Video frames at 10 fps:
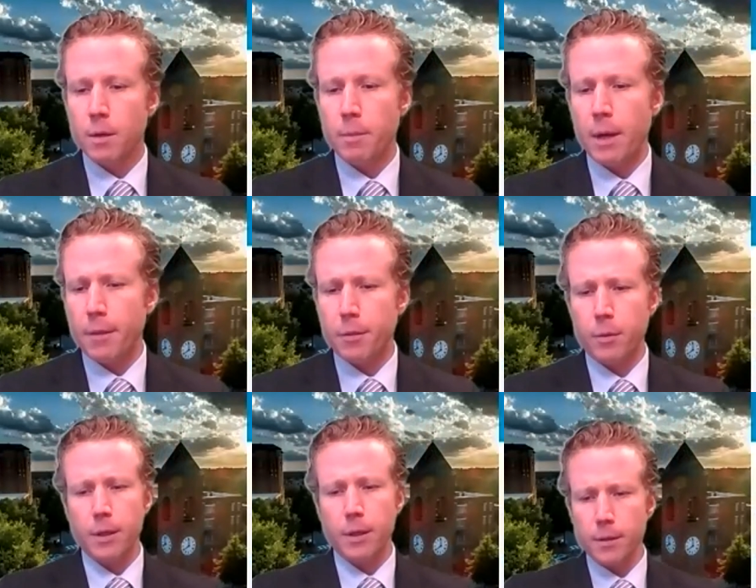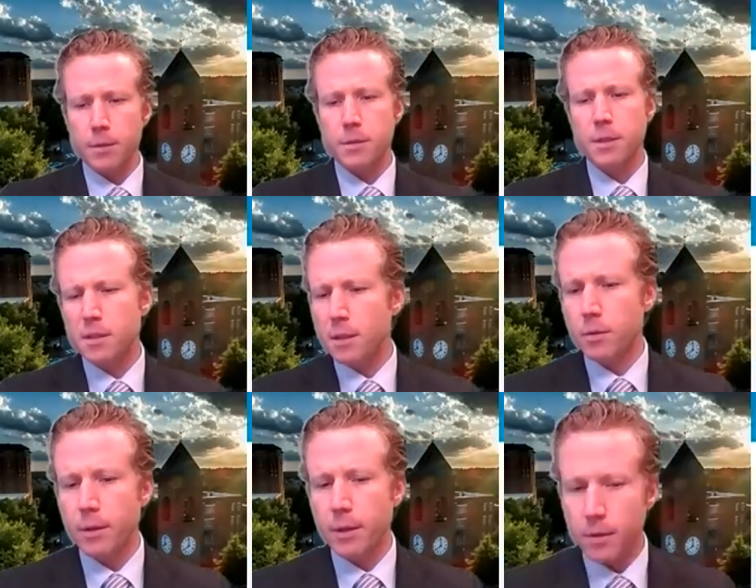about 360,
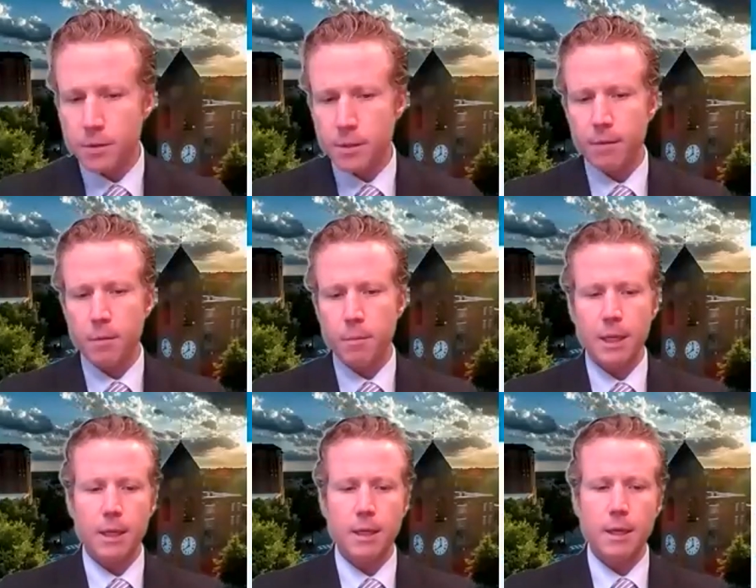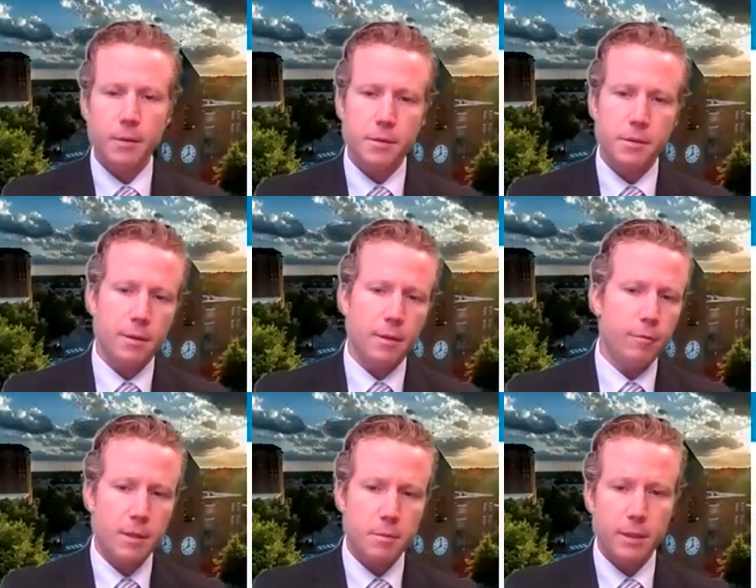370 million dollars in
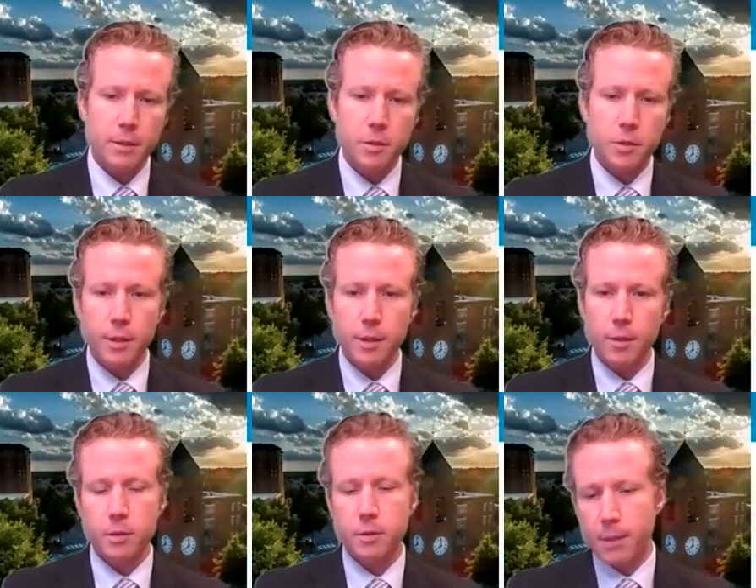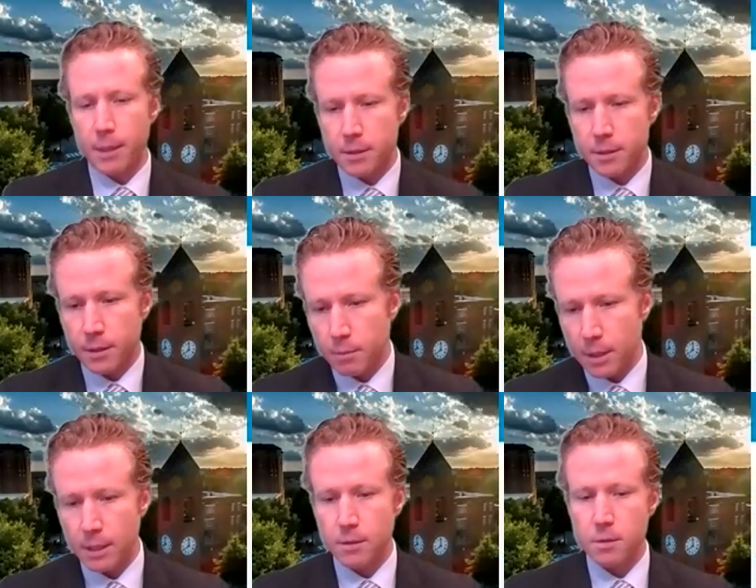investment this year, which basically
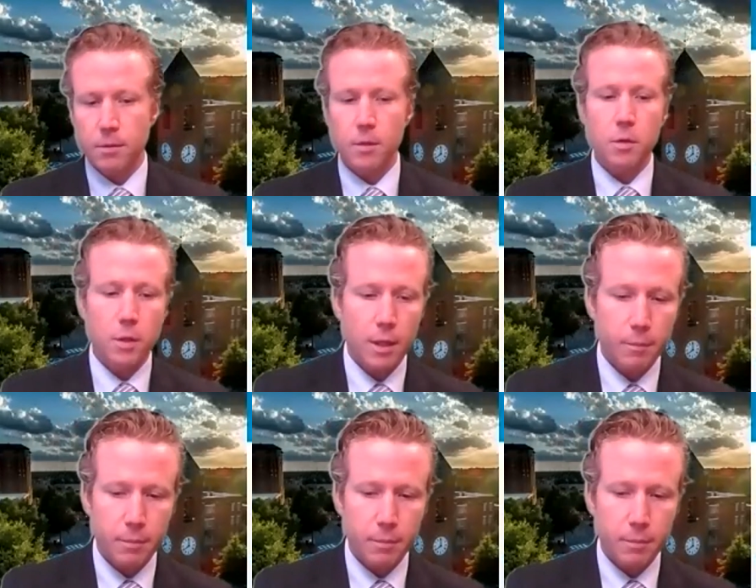means new